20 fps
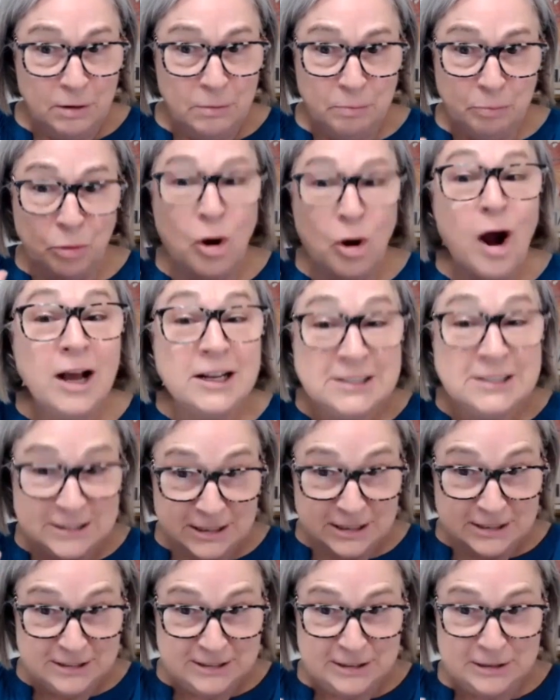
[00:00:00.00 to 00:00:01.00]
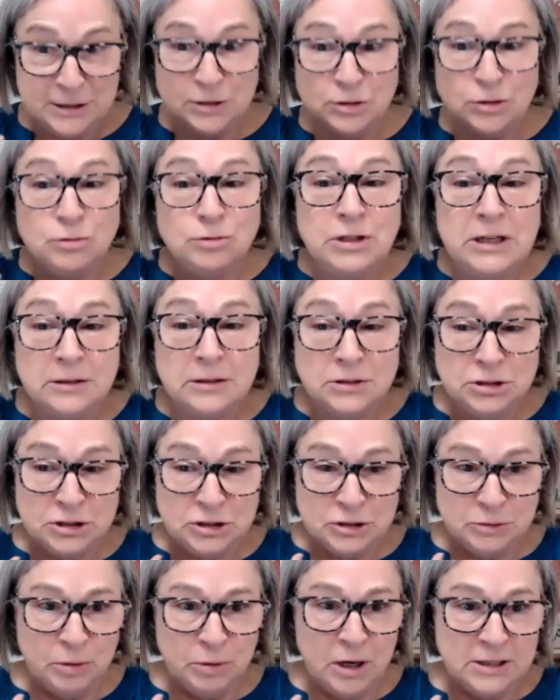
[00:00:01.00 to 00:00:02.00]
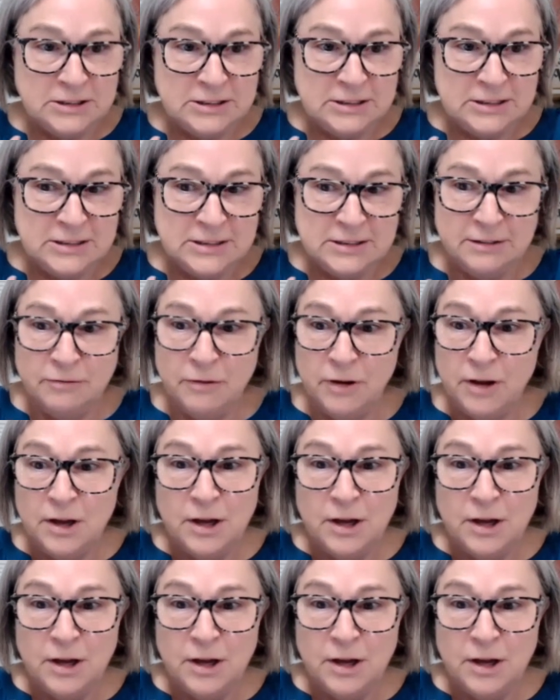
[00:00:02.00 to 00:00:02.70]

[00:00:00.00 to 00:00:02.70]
process and the due diligence process of,